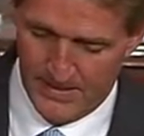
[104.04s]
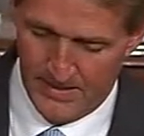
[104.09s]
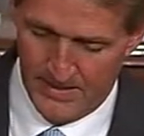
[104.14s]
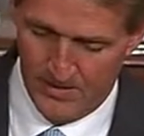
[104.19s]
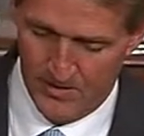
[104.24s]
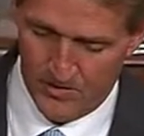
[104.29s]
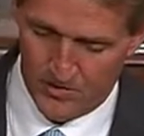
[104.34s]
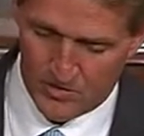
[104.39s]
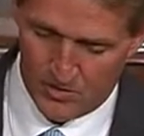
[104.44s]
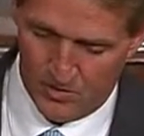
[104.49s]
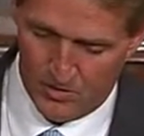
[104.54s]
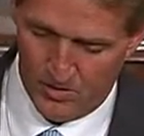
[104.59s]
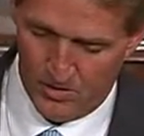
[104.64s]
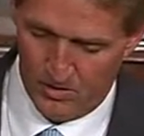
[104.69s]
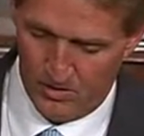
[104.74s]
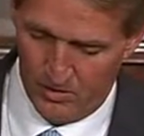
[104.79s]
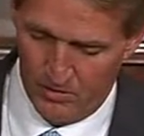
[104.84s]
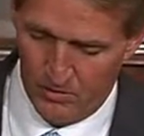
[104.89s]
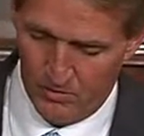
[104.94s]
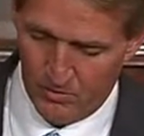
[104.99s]
Arizona
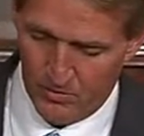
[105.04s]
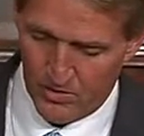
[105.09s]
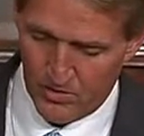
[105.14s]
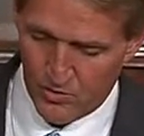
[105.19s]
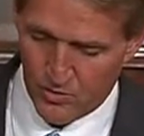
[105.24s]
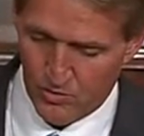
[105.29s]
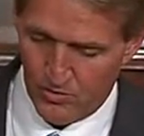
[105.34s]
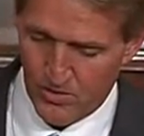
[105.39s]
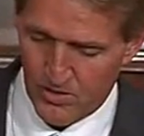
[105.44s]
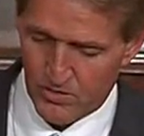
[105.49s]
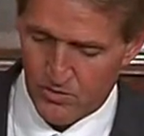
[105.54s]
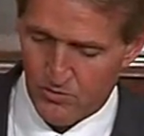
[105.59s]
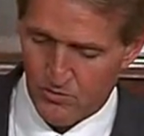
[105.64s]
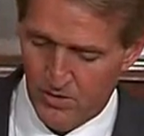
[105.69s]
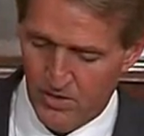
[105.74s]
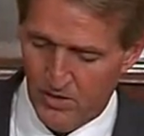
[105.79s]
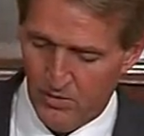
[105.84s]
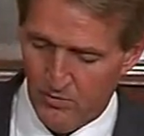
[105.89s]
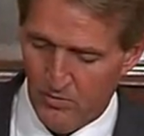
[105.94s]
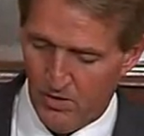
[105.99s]
alone enjoyed a
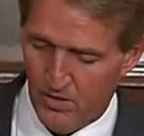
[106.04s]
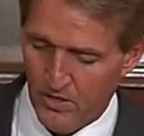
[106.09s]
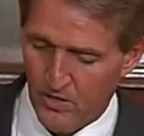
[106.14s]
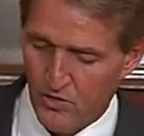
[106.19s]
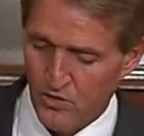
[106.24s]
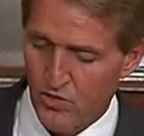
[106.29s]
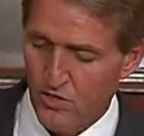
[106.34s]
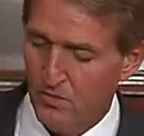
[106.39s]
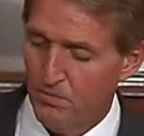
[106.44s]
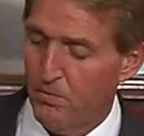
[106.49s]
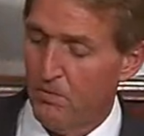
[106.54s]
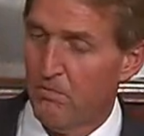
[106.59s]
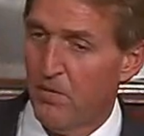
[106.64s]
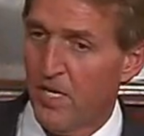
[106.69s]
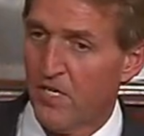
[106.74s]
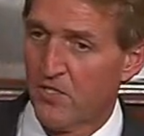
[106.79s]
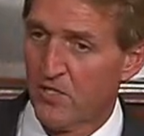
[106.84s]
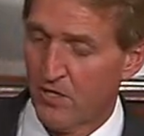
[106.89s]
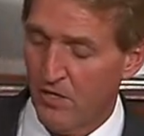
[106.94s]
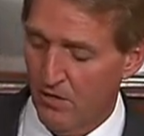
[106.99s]
trade relationship with
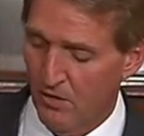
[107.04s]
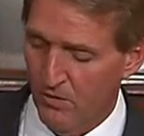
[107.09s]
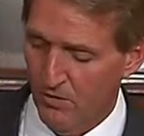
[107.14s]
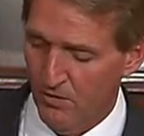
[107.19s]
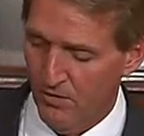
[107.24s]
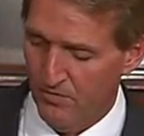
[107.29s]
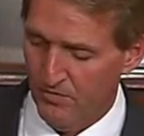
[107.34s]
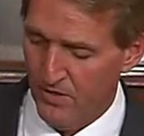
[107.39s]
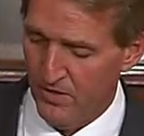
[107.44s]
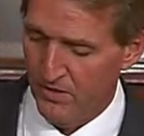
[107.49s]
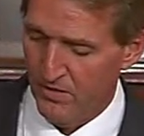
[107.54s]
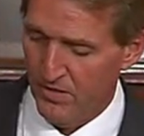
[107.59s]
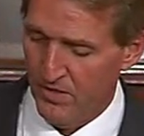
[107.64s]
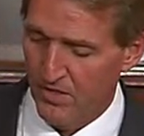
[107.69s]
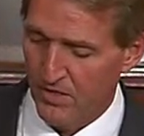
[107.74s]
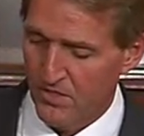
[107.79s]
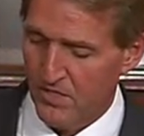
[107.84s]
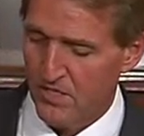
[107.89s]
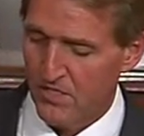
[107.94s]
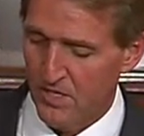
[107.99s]
Mexico of nearly
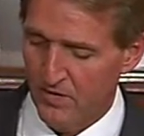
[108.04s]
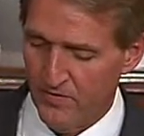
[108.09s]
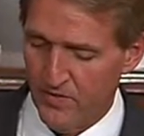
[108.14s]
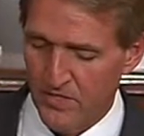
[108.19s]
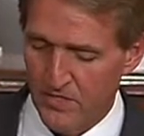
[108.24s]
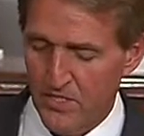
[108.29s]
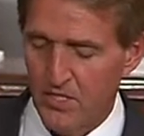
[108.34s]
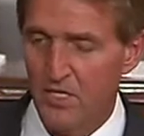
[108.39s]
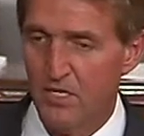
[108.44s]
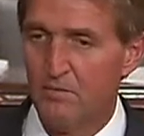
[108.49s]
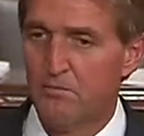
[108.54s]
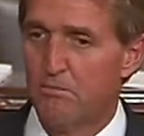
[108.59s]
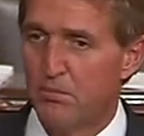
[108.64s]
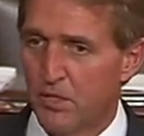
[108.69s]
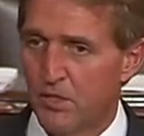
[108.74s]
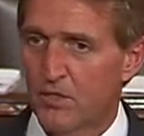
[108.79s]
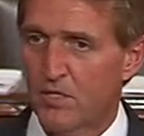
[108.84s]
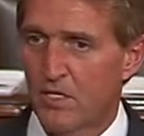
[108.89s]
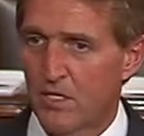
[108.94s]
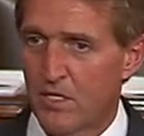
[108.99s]
$17
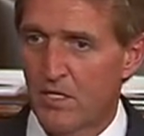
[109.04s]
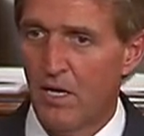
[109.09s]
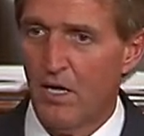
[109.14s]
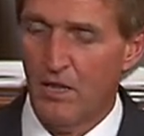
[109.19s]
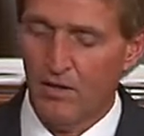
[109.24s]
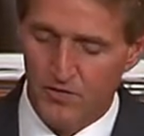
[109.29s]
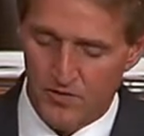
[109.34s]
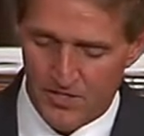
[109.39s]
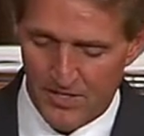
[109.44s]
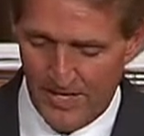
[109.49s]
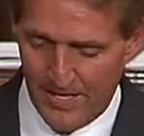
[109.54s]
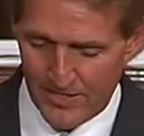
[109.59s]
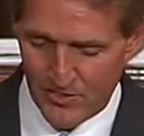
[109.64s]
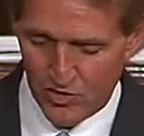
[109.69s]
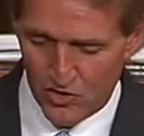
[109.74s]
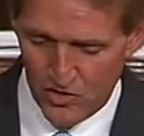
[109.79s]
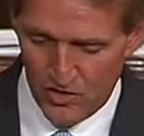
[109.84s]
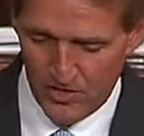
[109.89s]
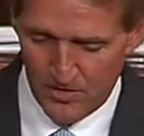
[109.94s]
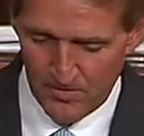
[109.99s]
billion
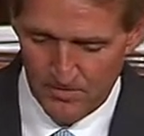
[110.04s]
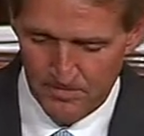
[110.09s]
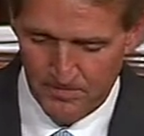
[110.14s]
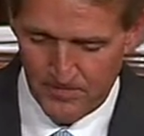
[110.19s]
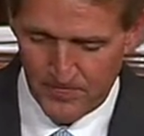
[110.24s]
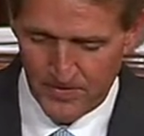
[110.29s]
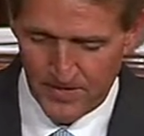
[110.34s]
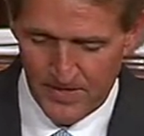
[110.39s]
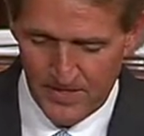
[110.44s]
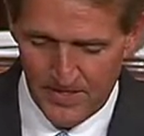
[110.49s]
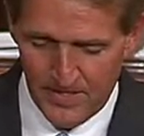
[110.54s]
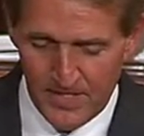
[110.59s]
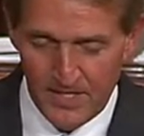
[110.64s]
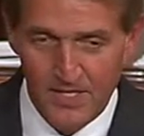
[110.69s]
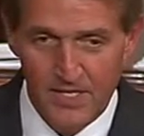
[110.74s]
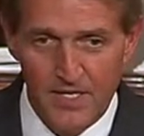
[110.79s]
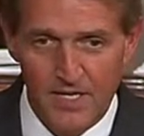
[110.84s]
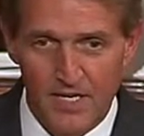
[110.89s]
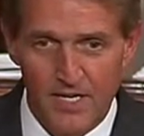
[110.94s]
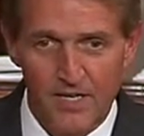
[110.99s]
last year.
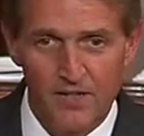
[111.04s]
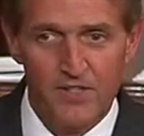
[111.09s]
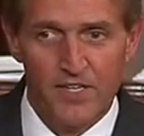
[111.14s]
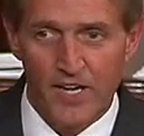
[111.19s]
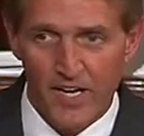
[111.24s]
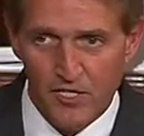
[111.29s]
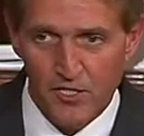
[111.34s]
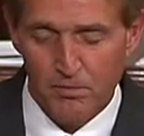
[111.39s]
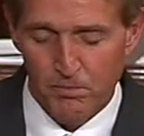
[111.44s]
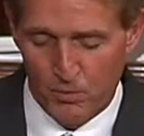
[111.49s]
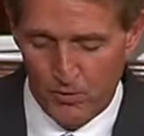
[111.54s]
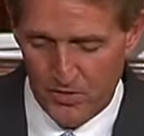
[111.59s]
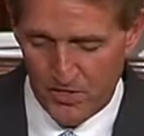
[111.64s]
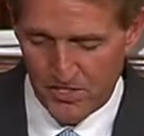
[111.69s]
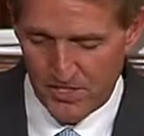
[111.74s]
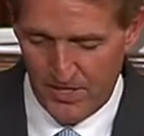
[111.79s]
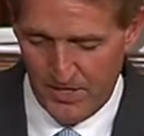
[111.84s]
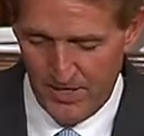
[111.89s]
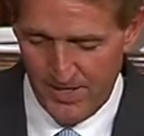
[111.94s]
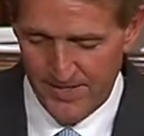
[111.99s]
On the export
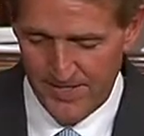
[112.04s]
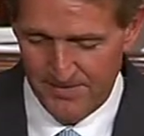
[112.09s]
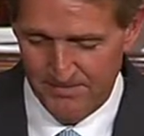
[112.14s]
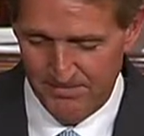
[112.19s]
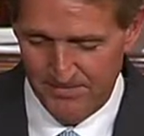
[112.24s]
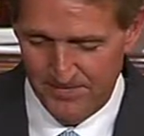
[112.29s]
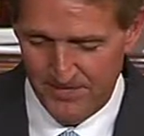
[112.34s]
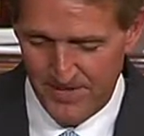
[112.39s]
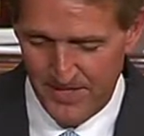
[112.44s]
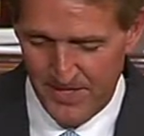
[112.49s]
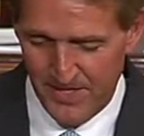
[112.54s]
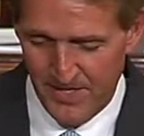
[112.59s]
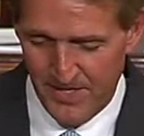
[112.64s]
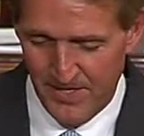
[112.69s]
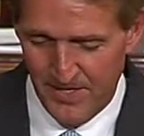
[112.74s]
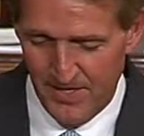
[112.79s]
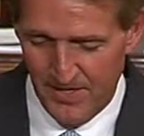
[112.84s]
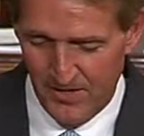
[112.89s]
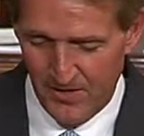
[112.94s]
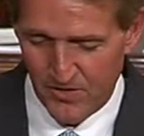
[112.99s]
side,
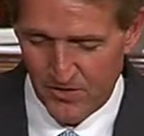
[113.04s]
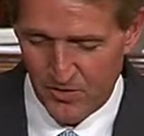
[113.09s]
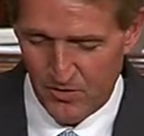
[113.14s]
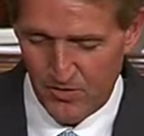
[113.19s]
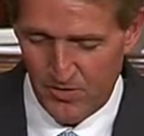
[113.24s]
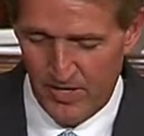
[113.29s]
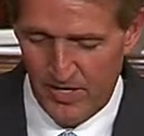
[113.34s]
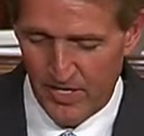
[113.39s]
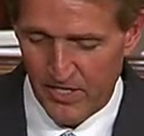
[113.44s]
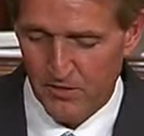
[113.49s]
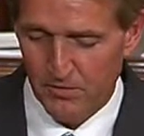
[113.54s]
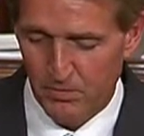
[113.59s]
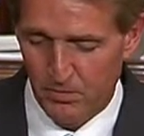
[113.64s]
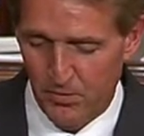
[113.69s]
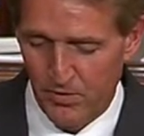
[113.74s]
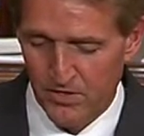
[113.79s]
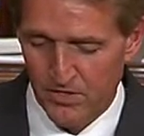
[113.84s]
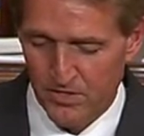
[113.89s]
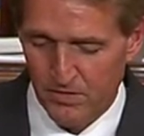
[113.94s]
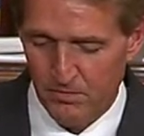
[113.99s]
Arizona
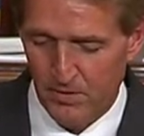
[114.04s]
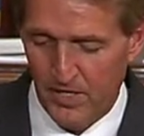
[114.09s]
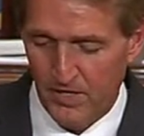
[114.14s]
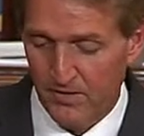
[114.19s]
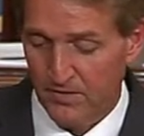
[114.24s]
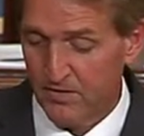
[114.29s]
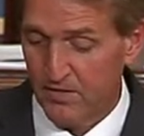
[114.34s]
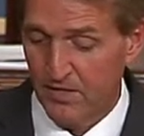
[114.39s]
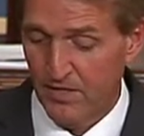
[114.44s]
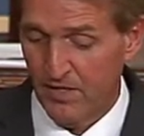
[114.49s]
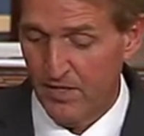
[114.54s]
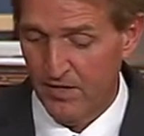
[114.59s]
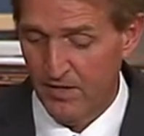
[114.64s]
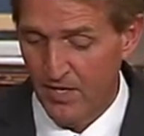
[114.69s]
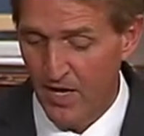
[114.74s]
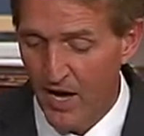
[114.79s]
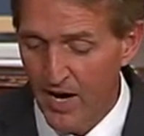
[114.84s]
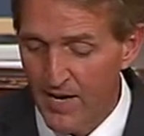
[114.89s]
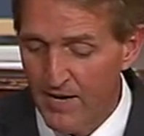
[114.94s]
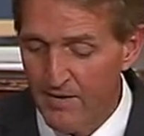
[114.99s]
exports about
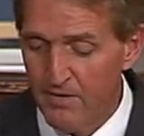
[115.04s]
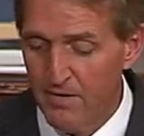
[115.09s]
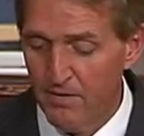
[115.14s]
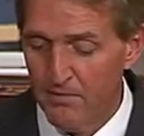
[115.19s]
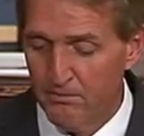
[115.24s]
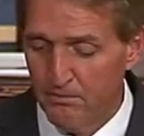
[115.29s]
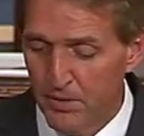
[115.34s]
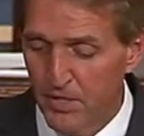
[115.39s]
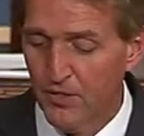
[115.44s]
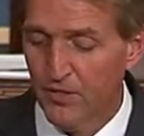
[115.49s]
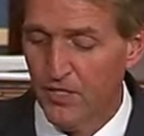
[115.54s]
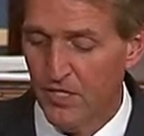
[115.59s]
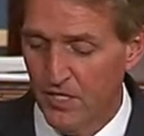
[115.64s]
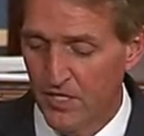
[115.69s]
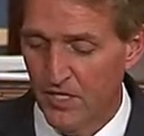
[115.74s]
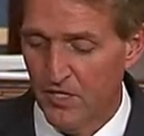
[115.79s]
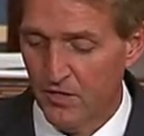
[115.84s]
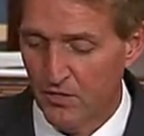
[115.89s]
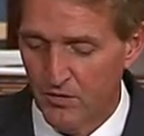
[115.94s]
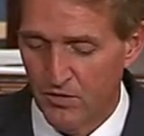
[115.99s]
$9 billion
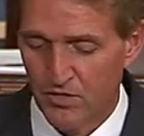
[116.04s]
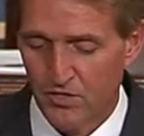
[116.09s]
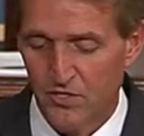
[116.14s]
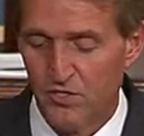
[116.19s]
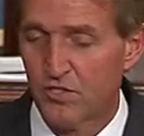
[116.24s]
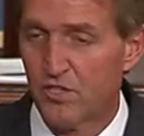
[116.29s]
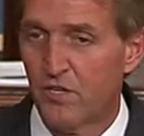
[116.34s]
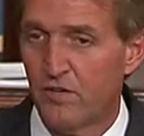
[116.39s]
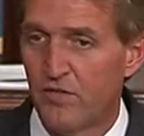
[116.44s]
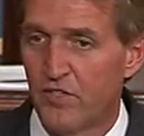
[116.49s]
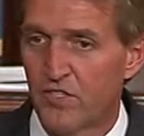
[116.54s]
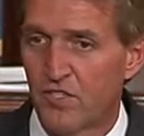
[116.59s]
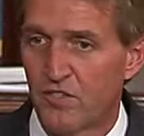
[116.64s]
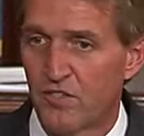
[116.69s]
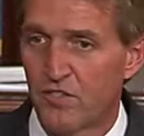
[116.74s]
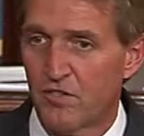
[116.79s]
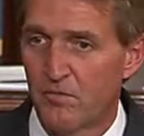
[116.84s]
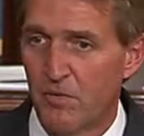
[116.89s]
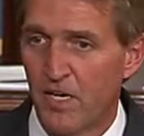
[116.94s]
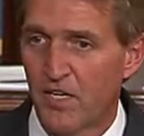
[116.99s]
in goods and
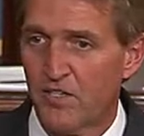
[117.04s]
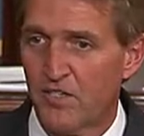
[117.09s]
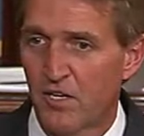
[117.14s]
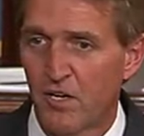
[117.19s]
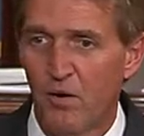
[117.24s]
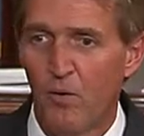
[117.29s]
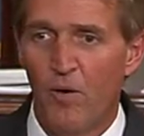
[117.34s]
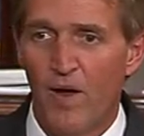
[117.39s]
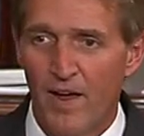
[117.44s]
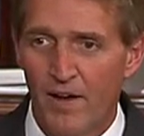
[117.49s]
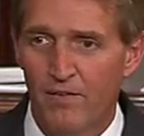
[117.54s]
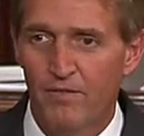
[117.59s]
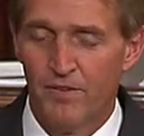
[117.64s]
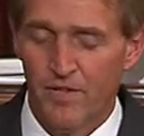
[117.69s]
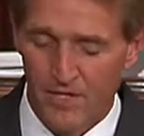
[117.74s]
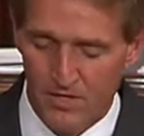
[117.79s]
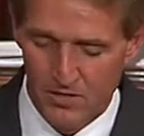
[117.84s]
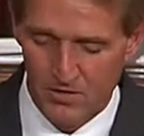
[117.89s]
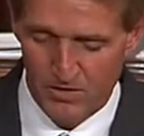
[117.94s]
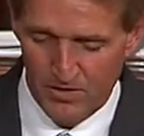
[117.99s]
services to Mexico every
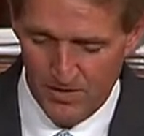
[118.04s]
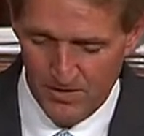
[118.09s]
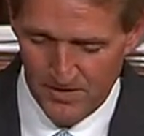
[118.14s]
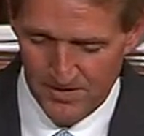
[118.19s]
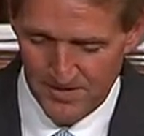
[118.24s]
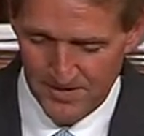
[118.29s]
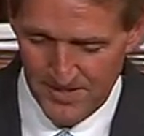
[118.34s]
year,